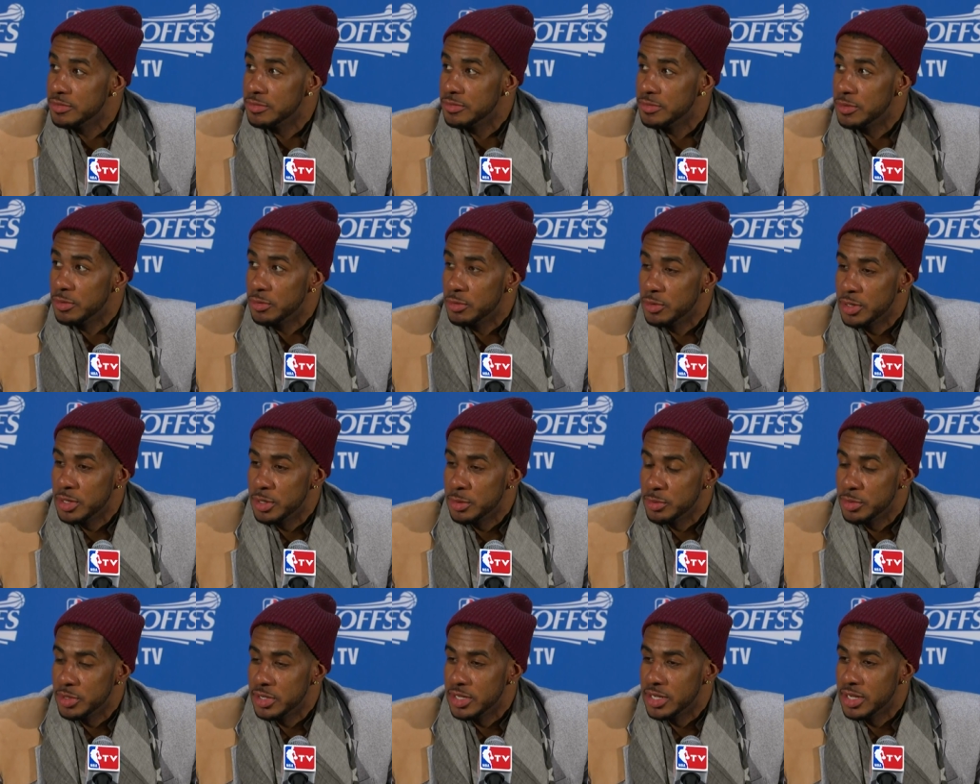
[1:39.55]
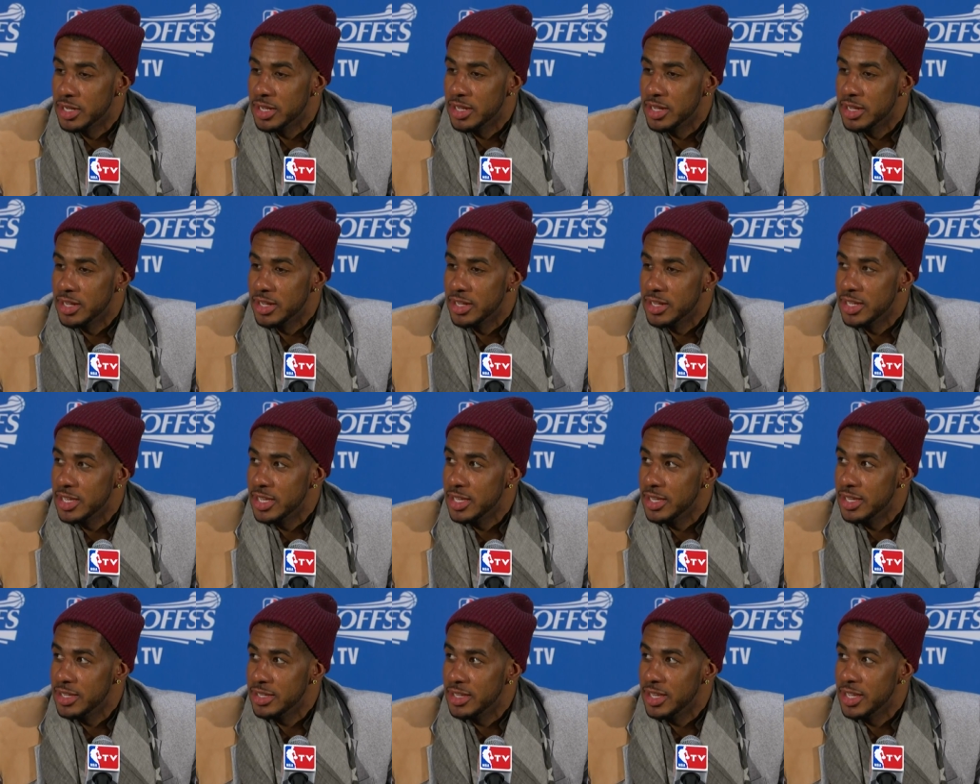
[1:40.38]
for one, but
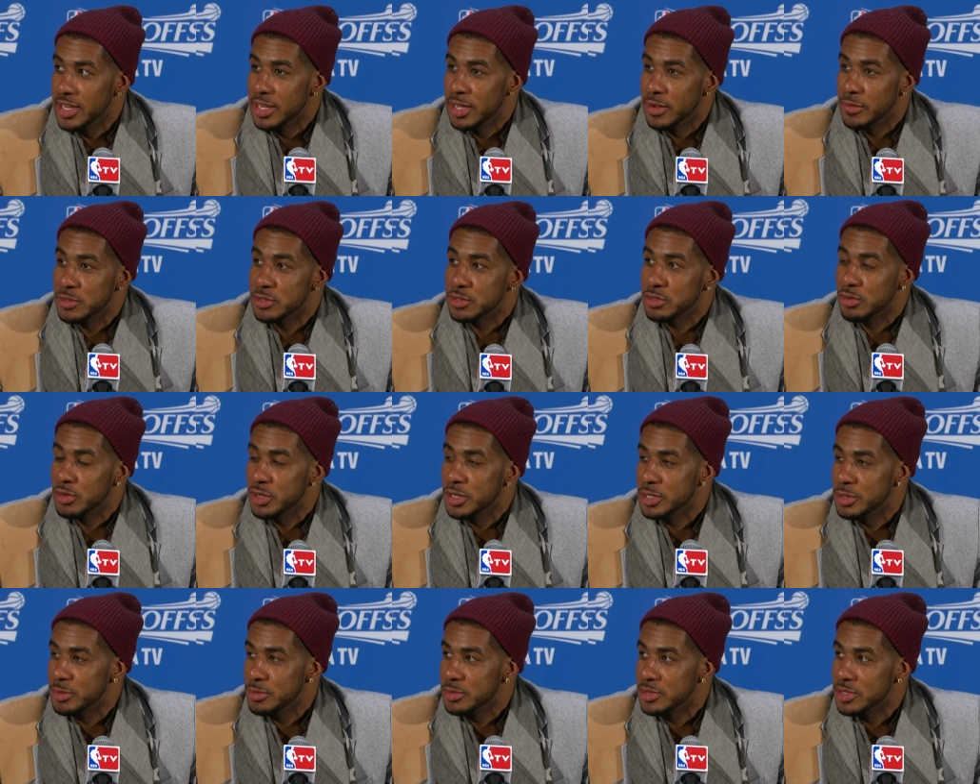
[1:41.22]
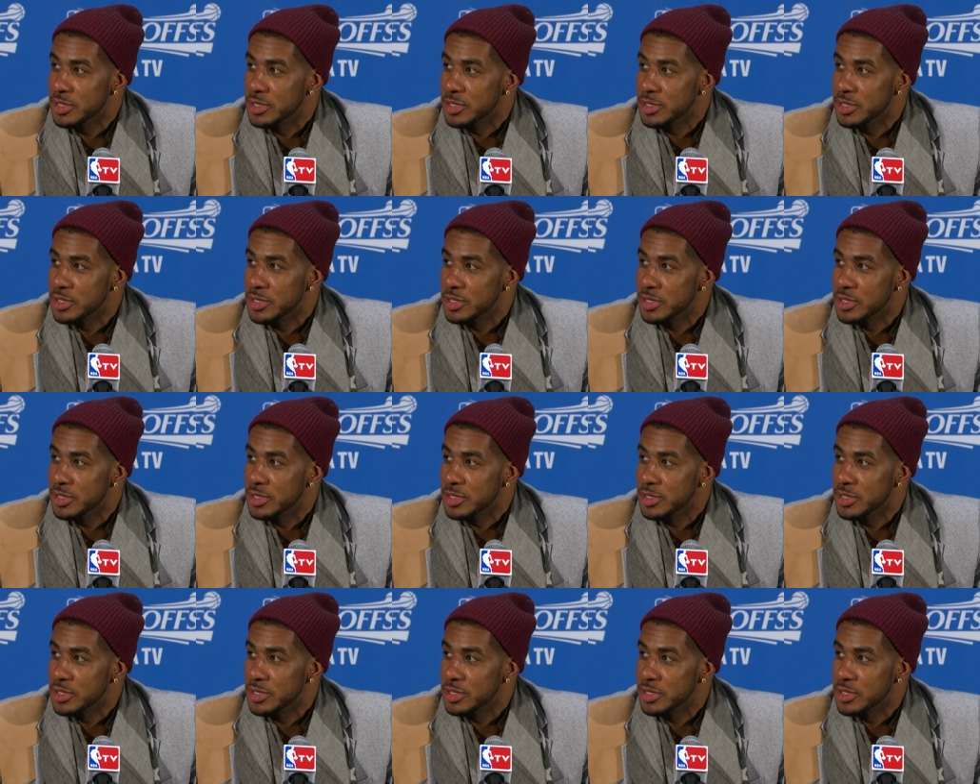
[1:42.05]
he never screamed.